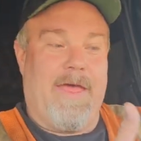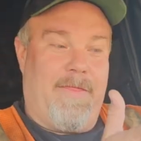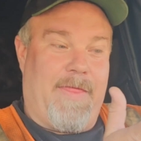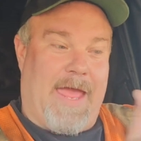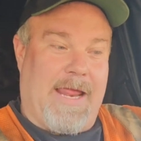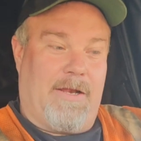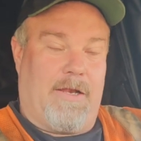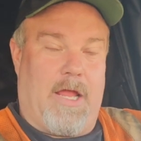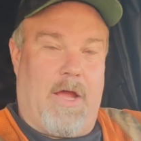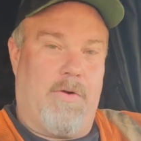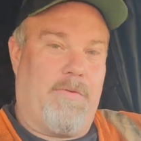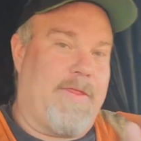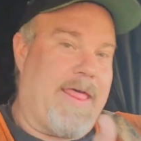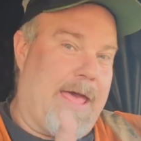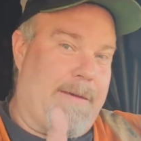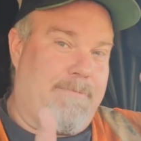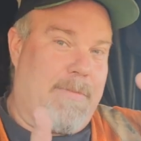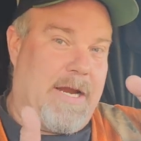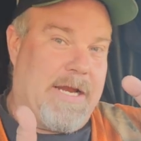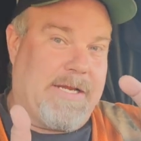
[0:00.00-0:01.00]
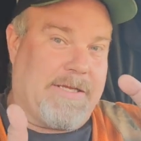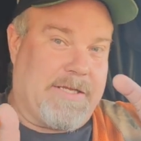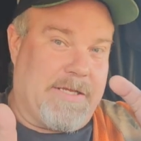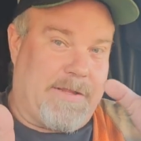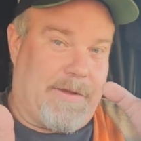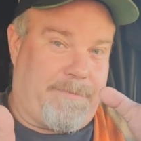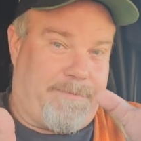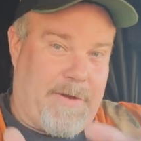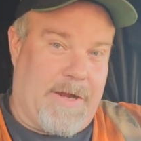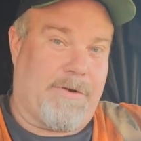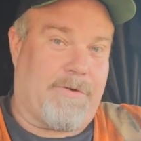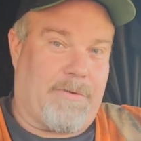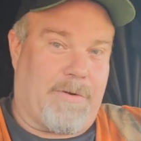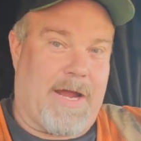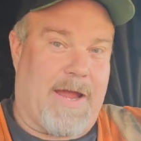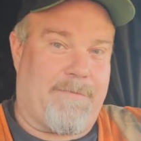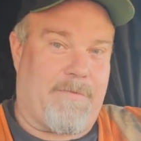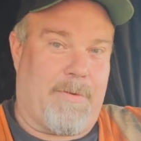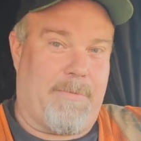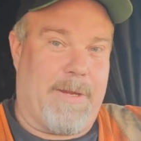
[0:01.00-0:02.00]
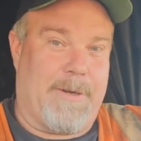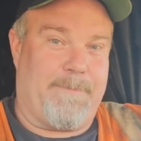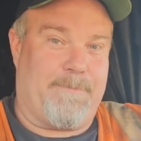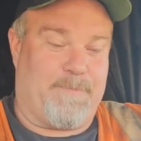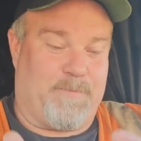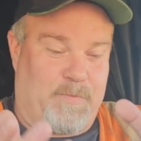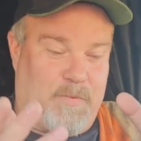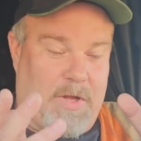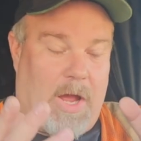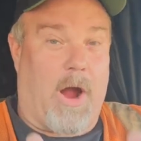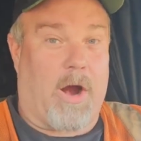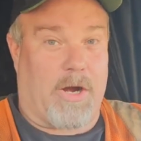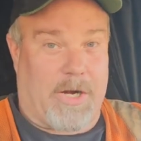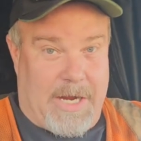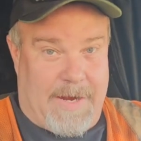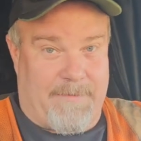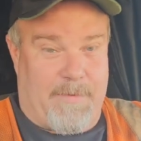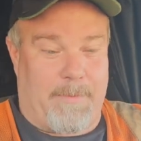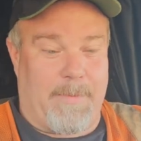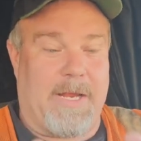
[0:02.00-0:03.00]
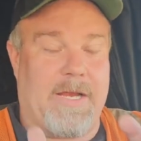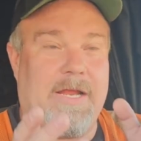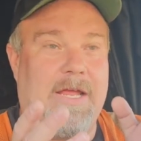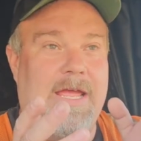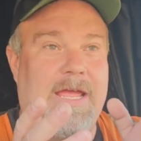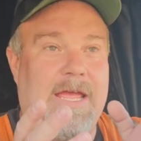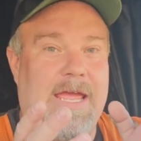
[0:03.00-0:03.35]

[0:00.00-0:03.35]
They loan that money to the federal government, our government,